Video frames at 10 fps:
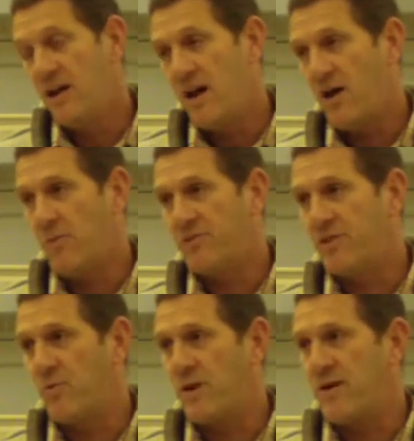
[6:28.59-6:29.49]
I
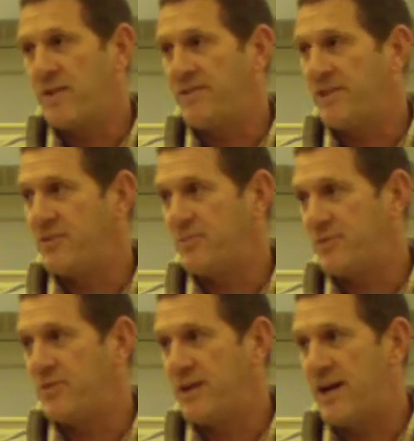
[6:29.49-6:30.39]
wasn't aware that these
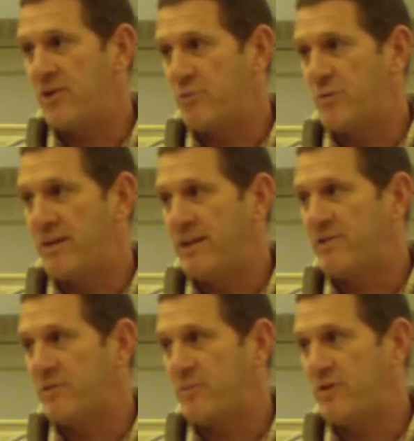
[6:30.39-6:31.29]
two guys were
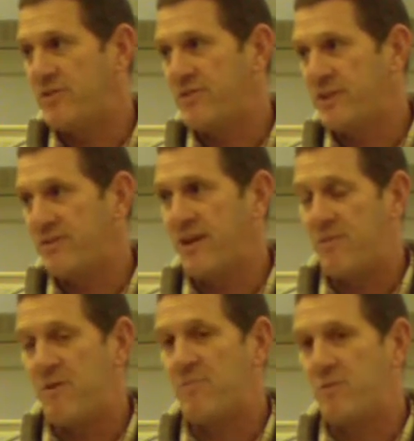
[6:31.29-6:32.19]
released from prison because I
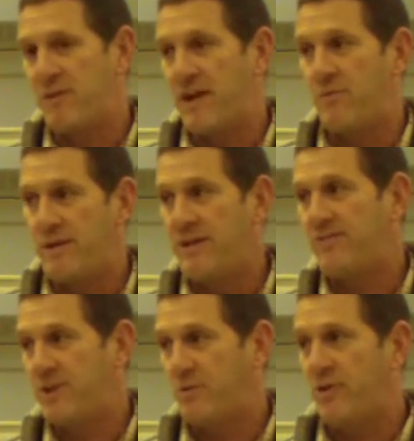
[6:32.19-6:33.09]
remember that
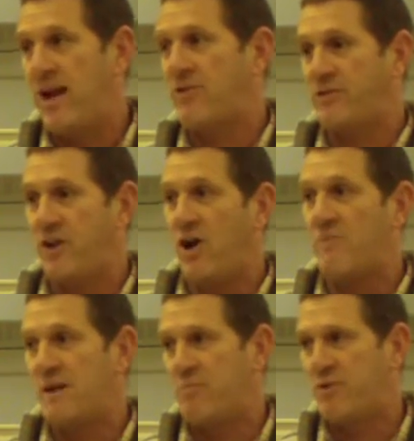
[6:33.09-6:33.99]
release and it was actually
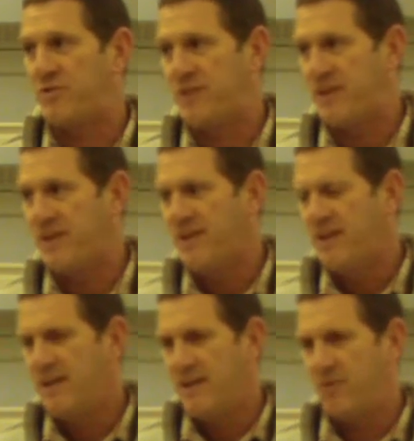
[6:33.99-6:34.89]
on my birthday.
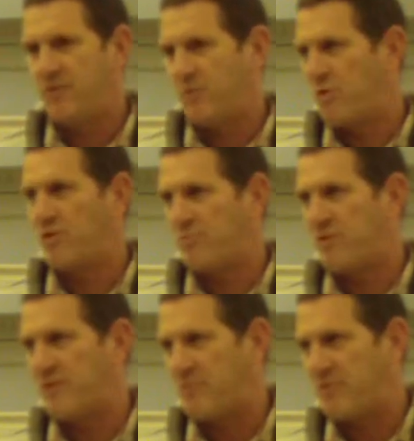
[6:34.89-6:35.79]
And it was the worst
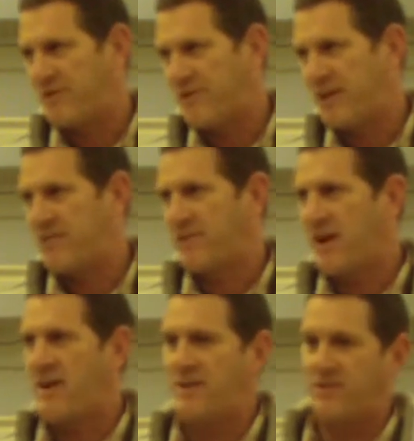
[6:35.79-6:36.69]
birthday present I ever
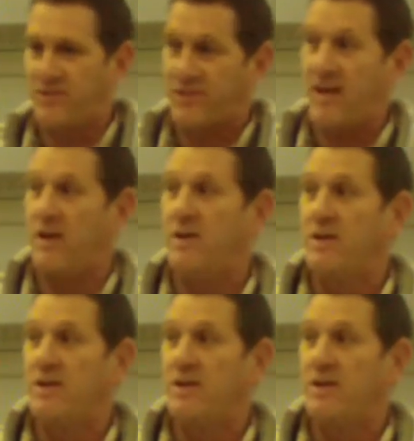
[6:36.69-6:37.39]
got. It just got